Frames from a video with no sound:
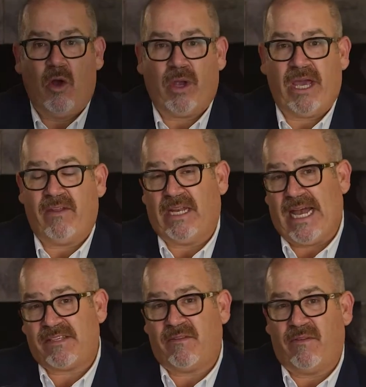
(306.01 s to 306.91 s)
Okay, the
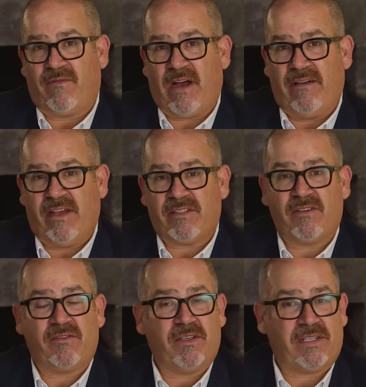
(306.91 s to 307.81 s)
last of the 5
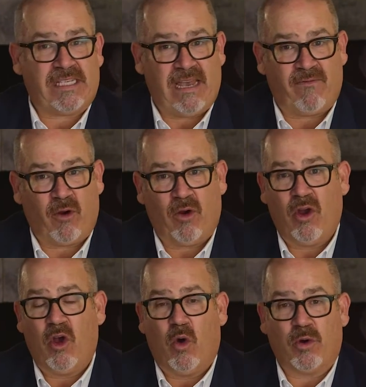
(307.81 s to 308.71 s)
S's, savor
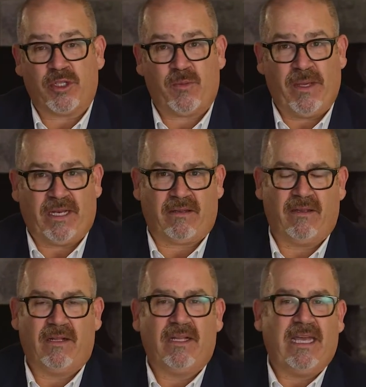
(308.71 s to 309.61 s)
or spit.
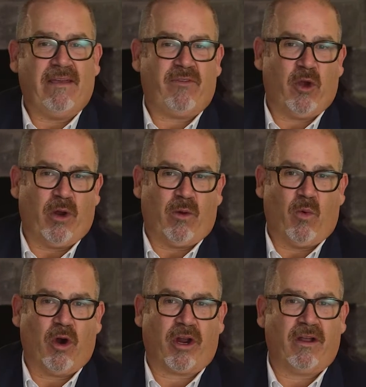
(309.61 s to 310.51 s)
If you're at
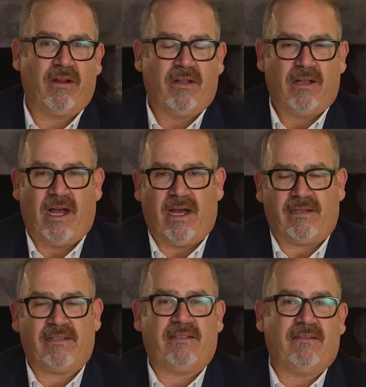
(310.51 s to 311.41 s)
work,
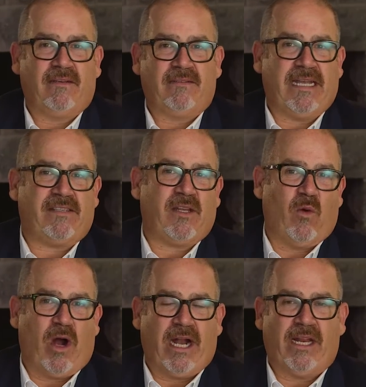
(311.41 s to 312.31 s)
tasting
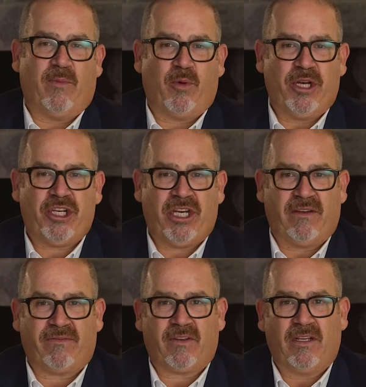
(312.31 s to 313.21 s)
wine in a
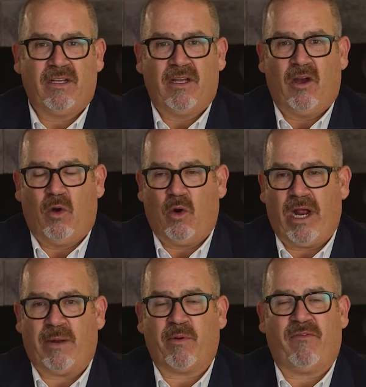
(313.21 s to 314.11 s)
pre-shift or
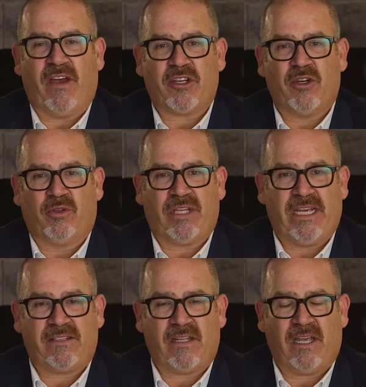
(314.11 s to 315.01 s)
at a professional
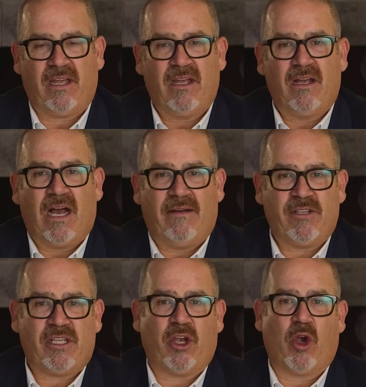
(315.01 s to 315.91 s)
tasting,
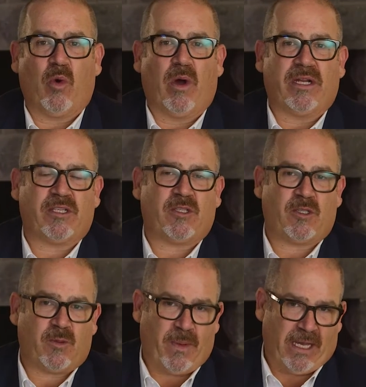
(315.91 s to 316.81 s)
obviously you're gonna wanna
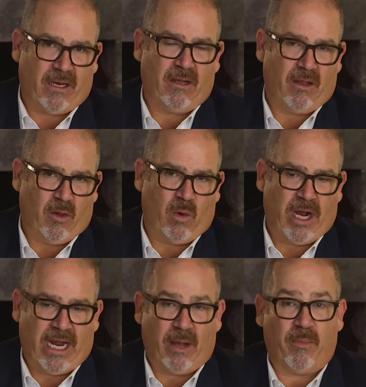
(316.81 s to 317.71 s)
spit the
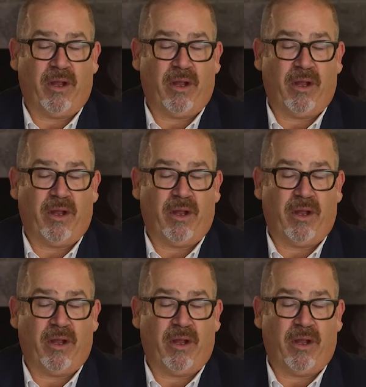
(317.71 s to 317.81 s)
wine out.